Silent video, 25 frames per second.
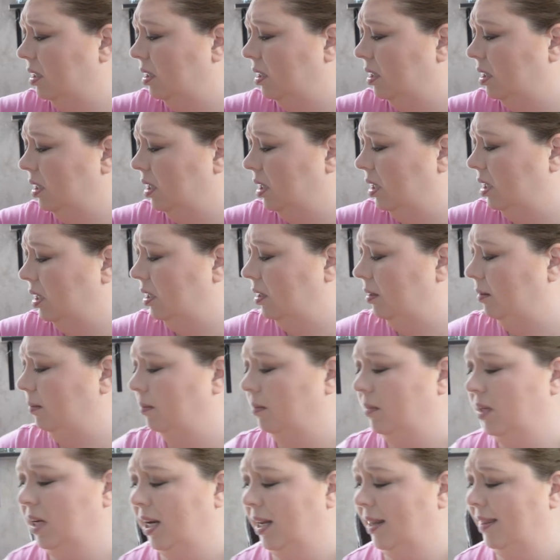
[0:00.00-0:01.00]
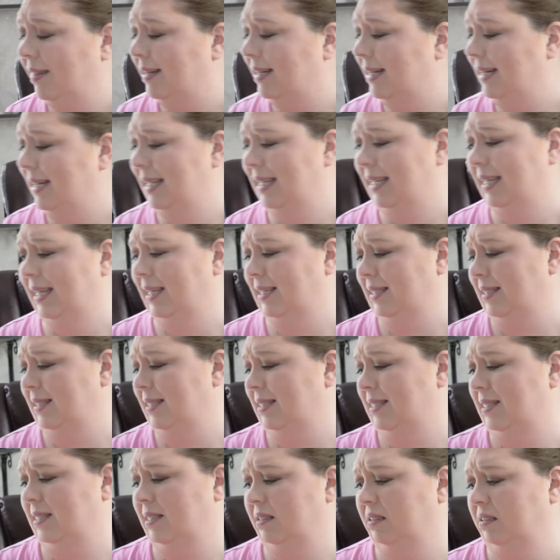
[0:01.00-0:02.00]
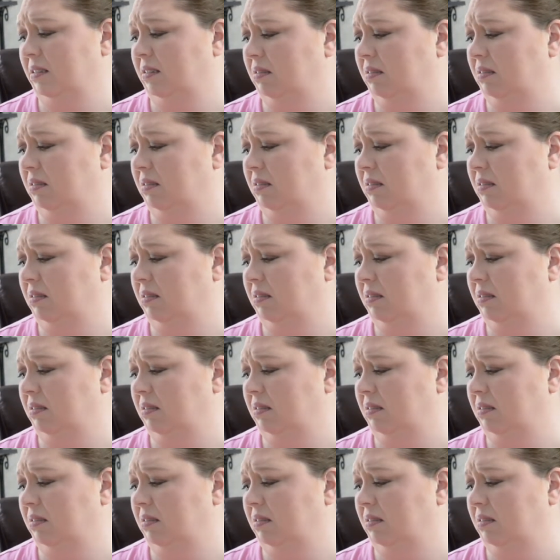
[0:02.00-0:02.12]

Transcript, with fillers: Uh, none of the NYX,